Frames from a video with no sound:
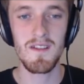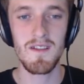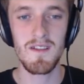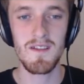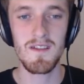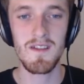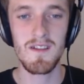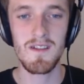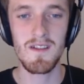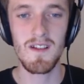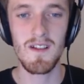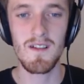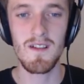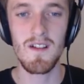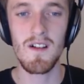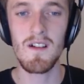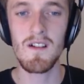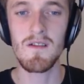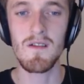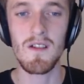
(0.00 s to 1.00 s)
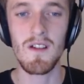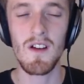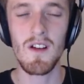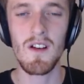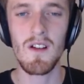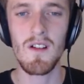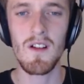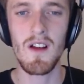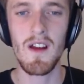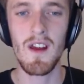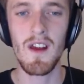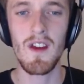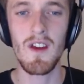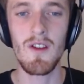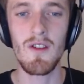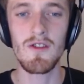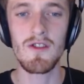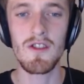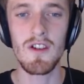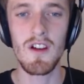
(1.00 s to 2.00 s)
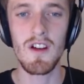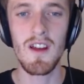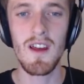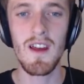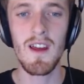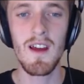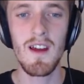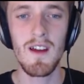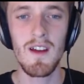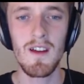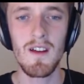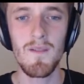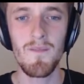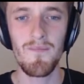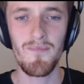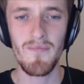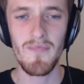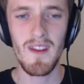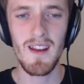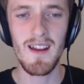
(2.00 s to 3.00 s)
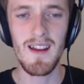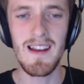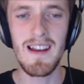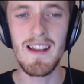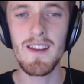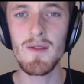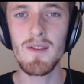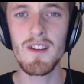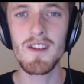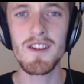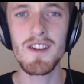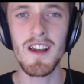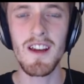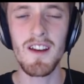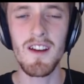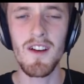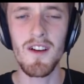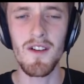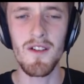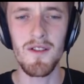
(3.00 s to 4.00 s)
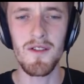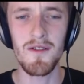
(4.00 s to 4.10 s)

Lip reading: She just goes, oh, you're going on like a huge journey. Little does she know